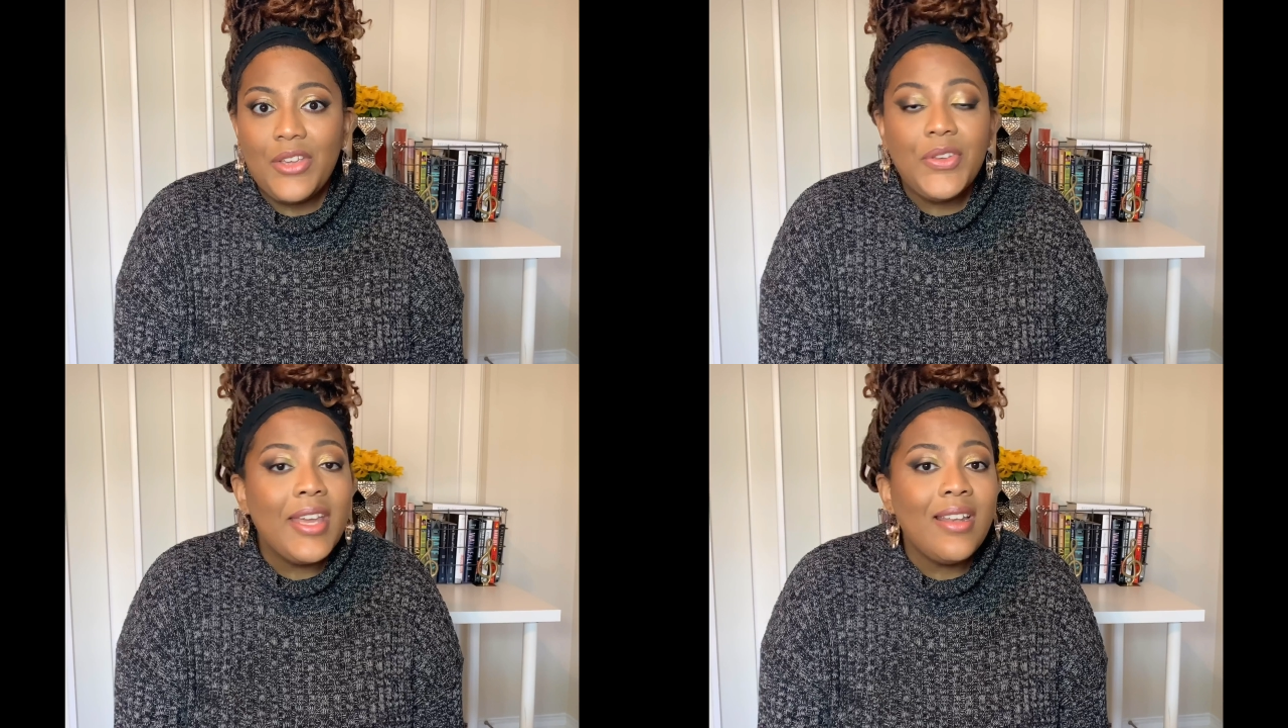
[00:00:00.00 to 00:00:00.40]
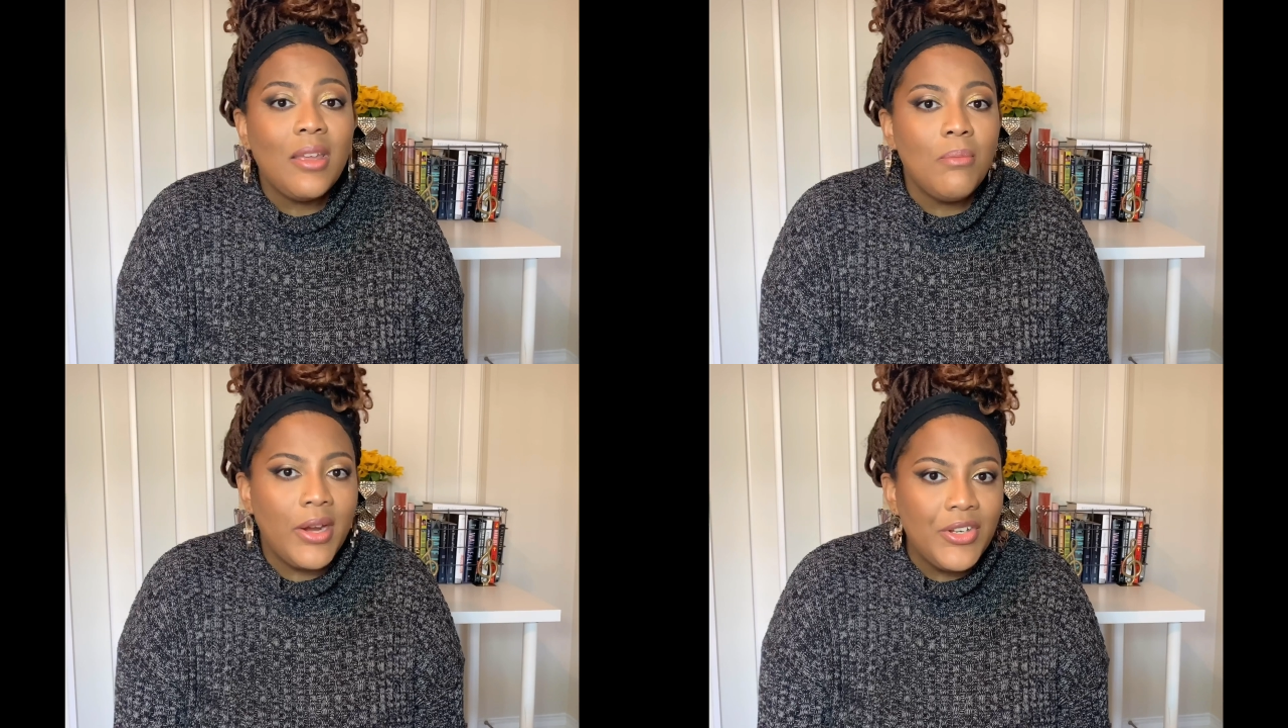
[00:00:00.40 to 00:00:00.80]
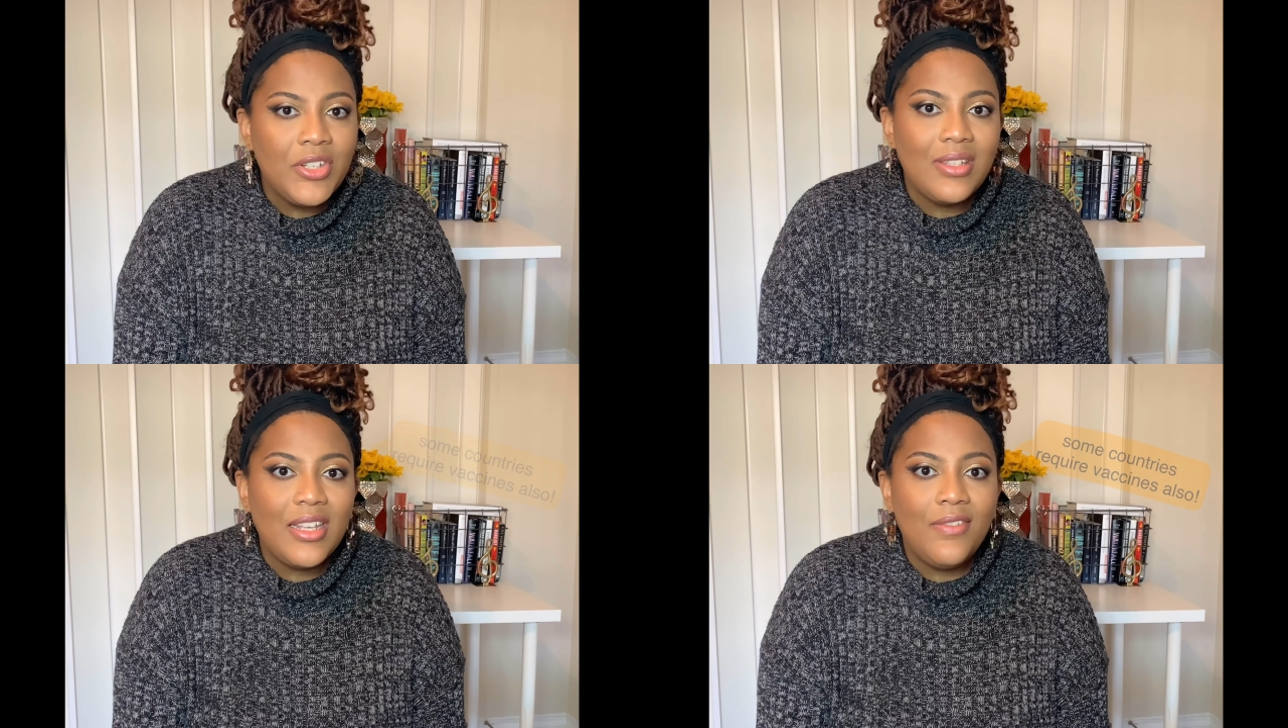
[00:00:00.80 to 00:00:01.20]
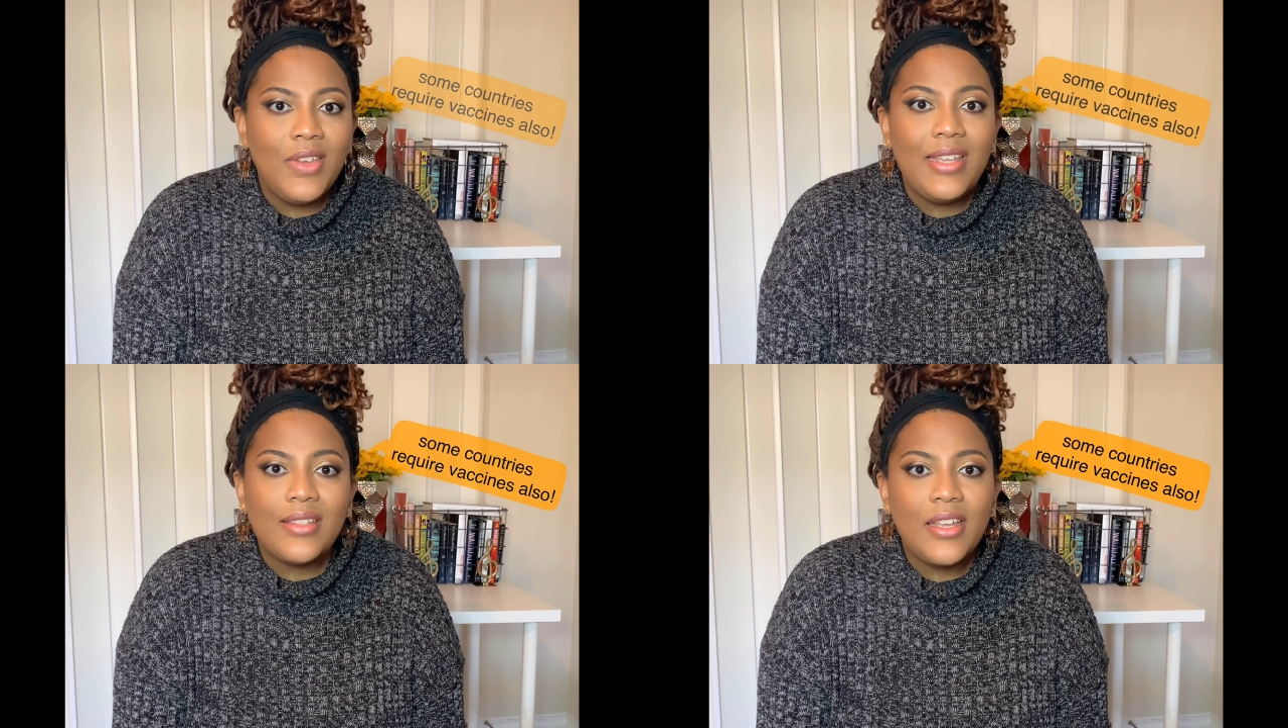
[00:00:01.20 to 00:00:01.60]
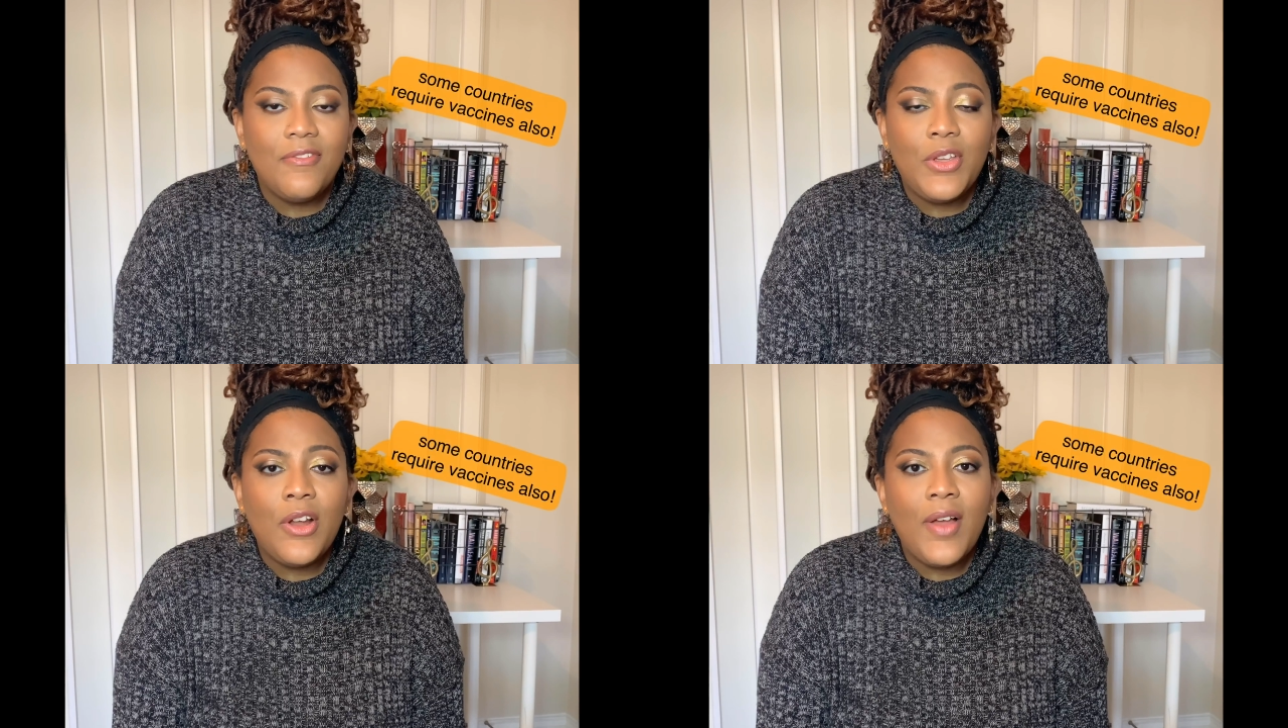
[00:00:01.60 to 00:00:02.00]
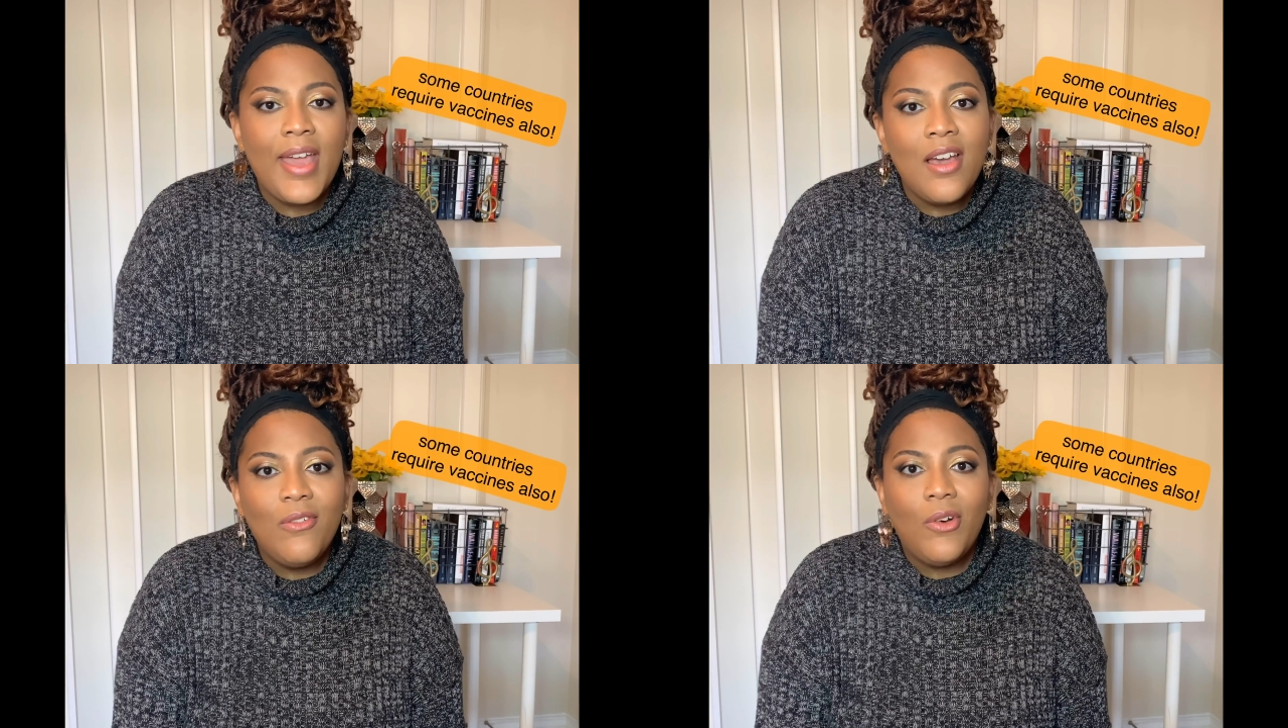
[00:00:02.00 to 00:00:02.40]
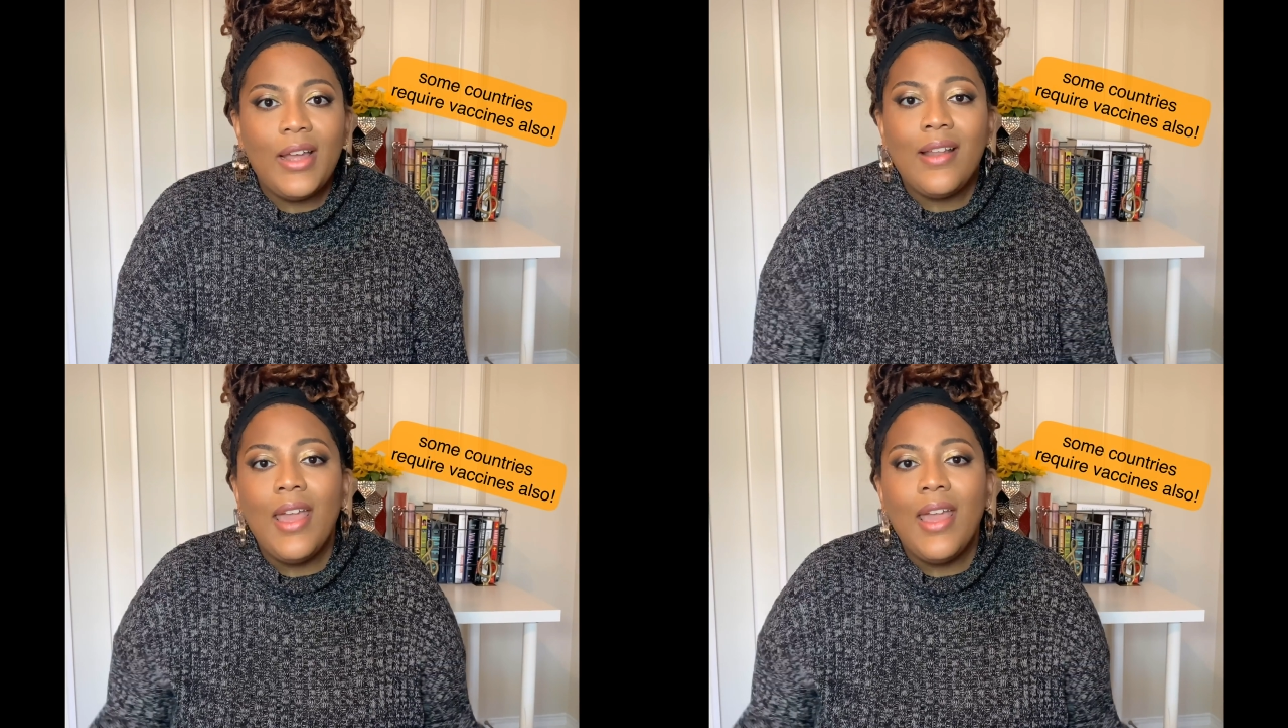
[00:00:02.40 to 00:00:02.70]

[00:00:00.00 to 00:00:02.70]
you get an emergency visa if you don't have one?